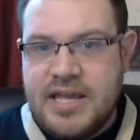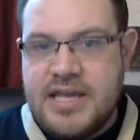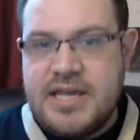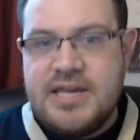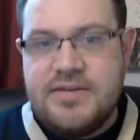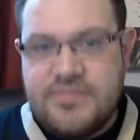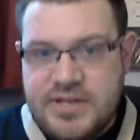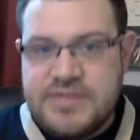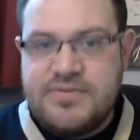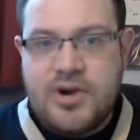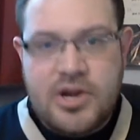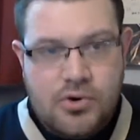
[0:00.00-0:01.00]

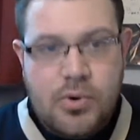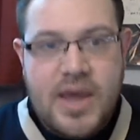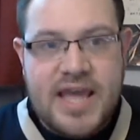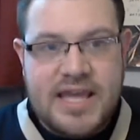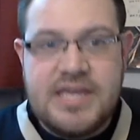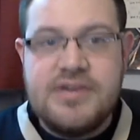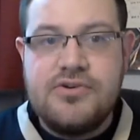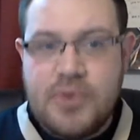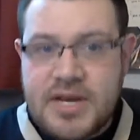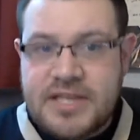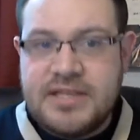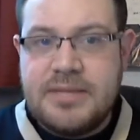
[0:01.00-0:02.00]
He's very quick. He
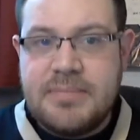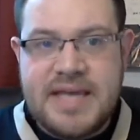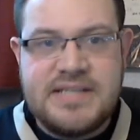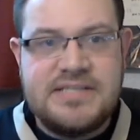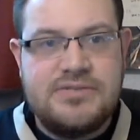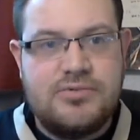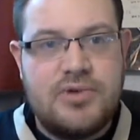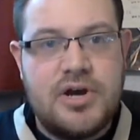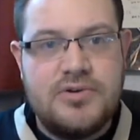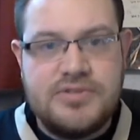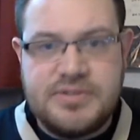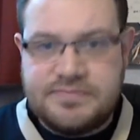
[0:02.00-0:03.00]
quickly makes
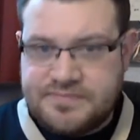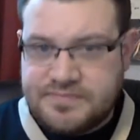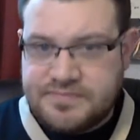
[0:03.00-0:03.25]
throws